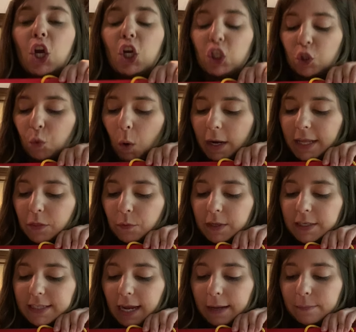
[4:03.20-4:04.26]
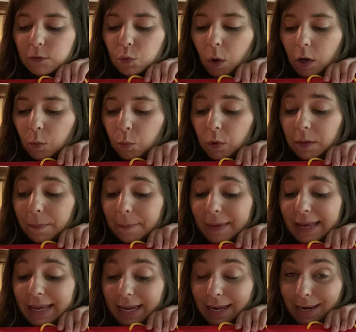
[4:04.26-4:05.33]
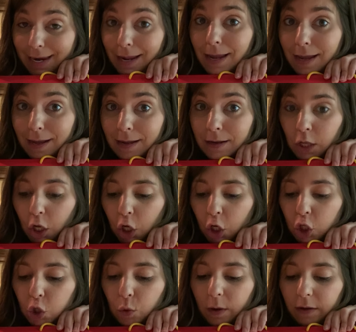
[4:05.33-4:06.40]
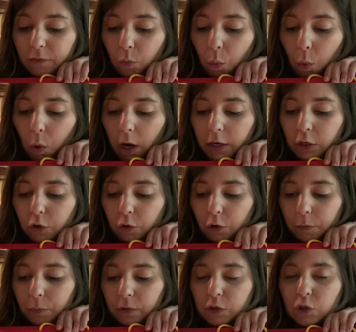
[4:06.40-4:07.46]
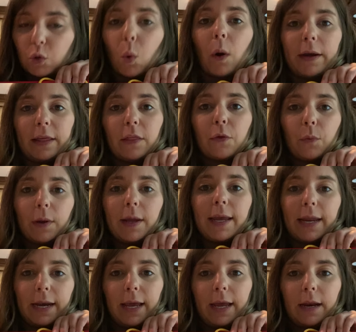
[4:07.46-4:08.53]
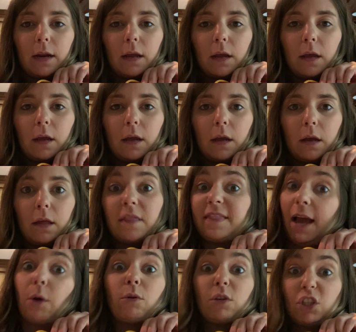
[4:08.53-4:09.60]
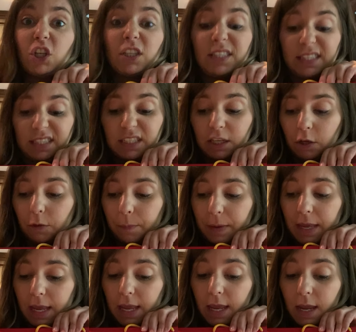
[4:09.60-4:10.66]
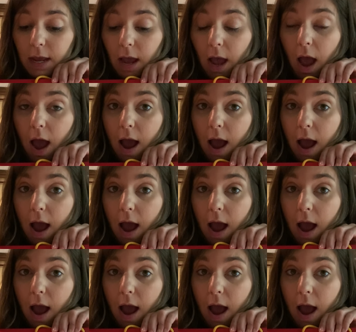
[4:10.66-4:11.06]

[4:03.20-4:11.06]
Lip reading: 23 times 1 would mean you have one group with 23 in it. That would just still be,